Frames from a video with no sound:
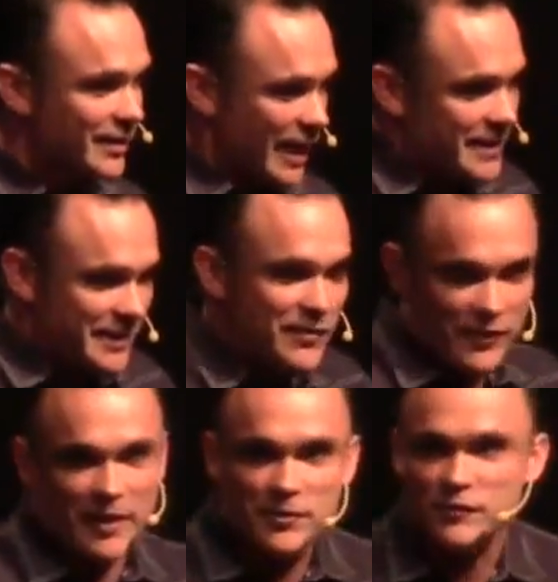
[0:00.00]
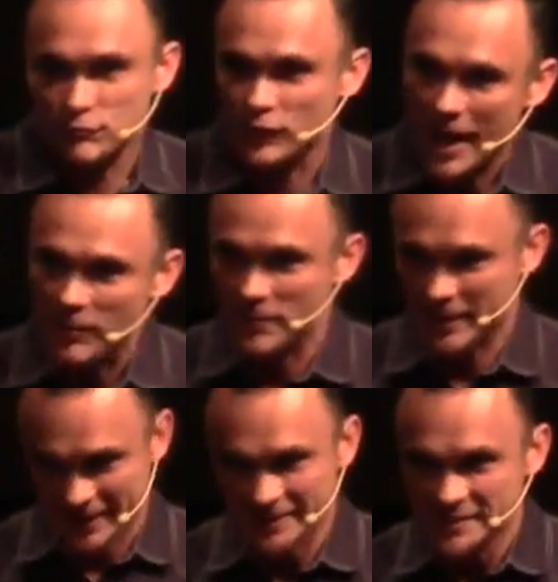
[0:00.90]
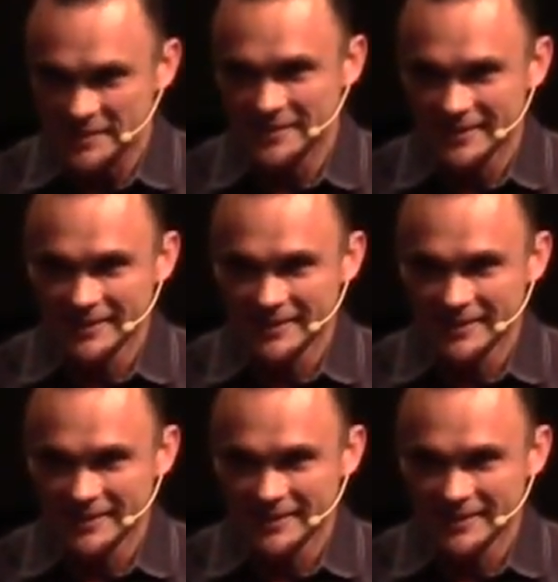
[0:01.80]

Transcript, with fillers: Identify whose problem it is,